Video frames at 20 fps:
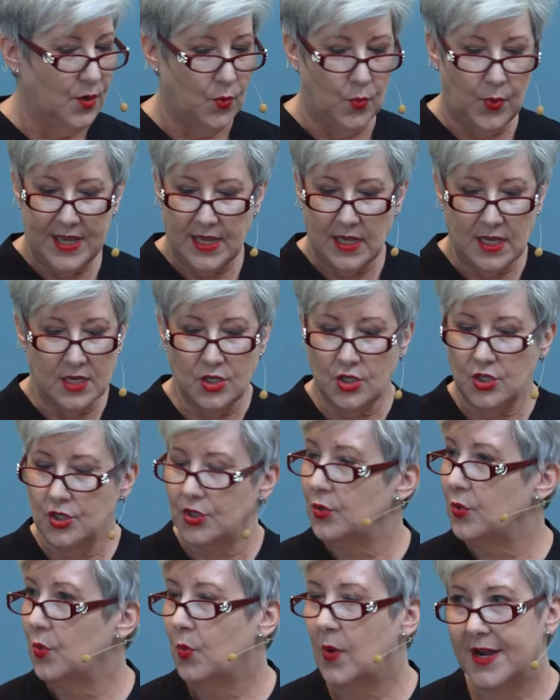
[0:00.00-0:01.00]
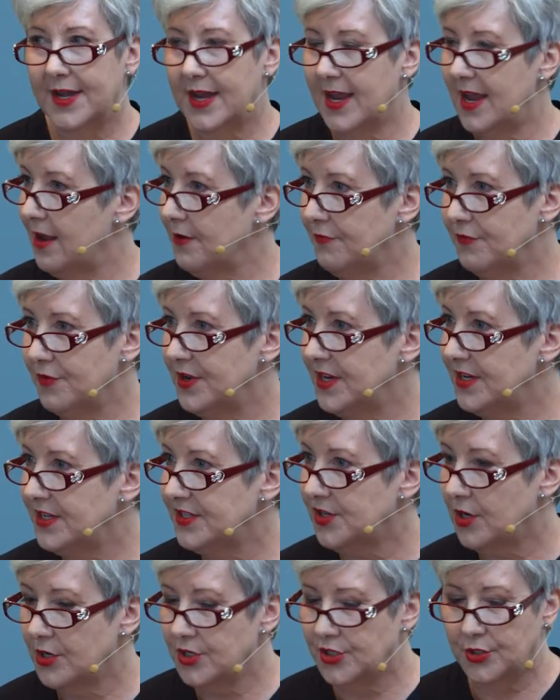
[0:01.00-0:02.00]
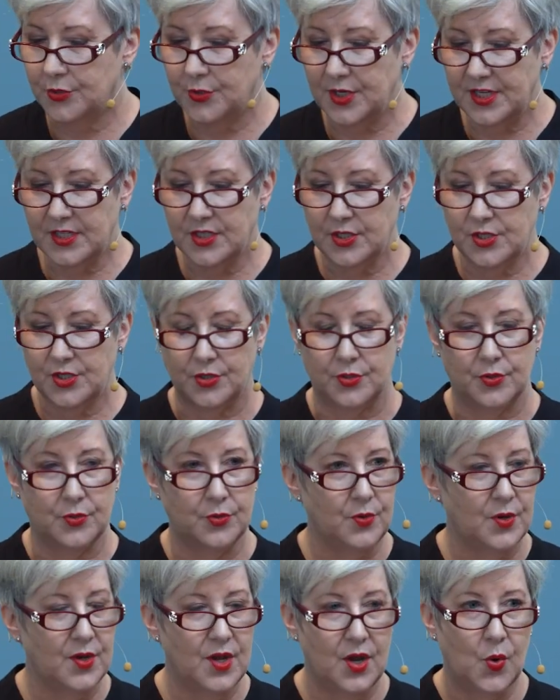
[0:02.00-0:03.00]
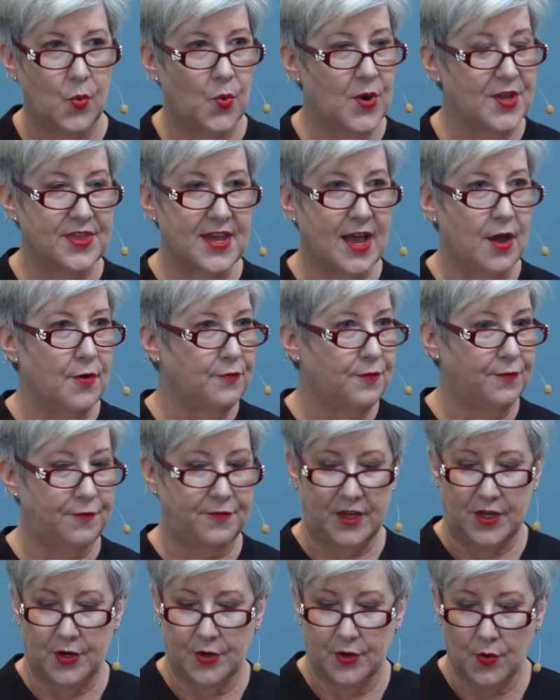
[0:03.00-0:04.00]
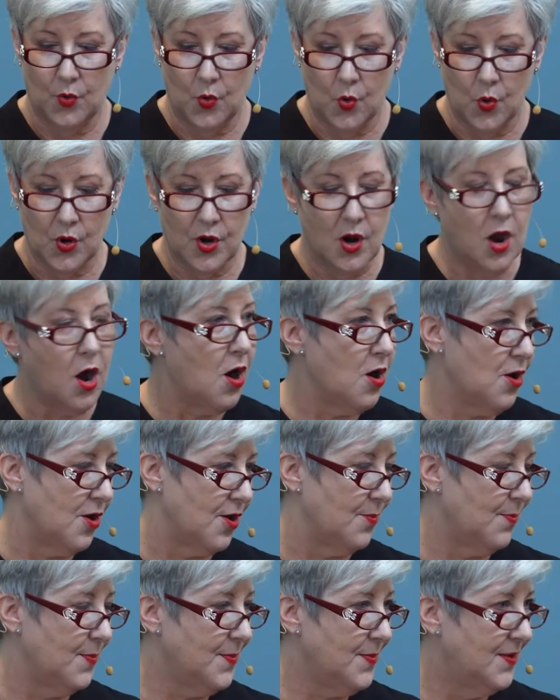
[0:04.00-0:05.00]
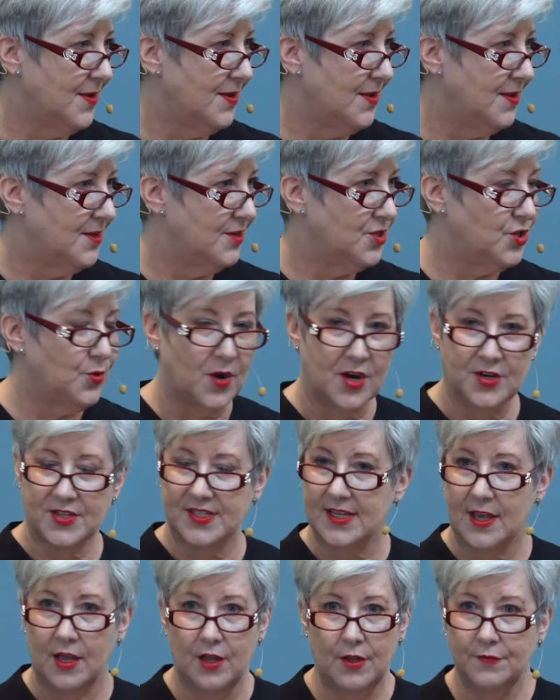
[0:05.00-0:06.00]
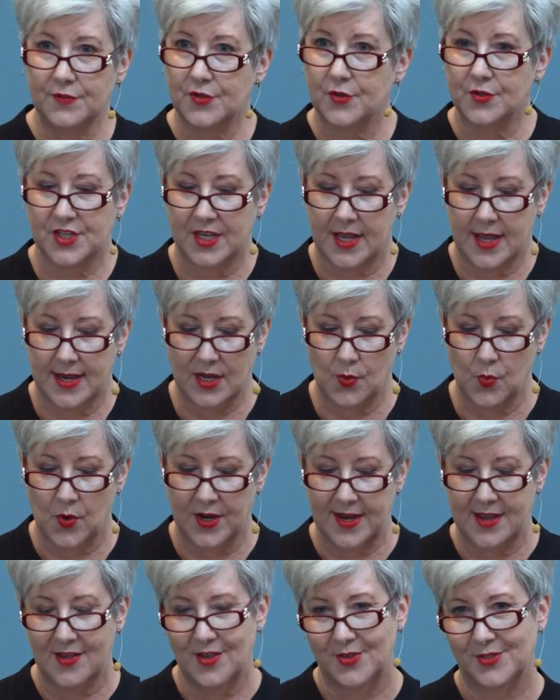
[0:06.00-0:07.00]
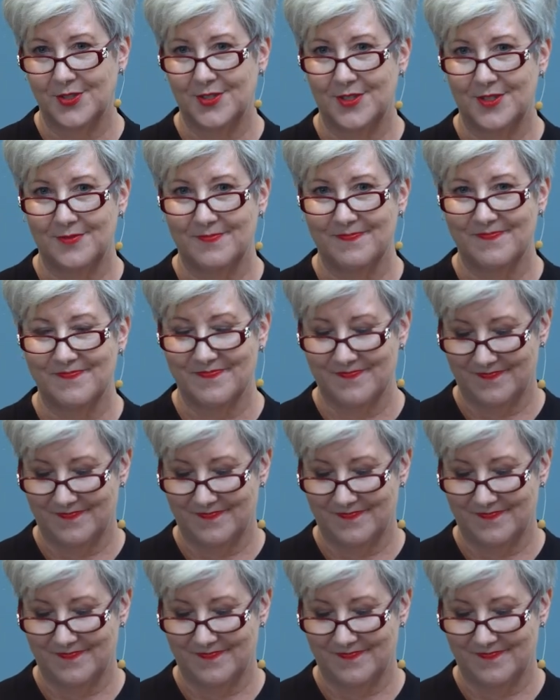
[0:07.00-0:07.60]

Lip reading: we can do whatever it is our duty to do without fear or harm to ourselves or to anyone else.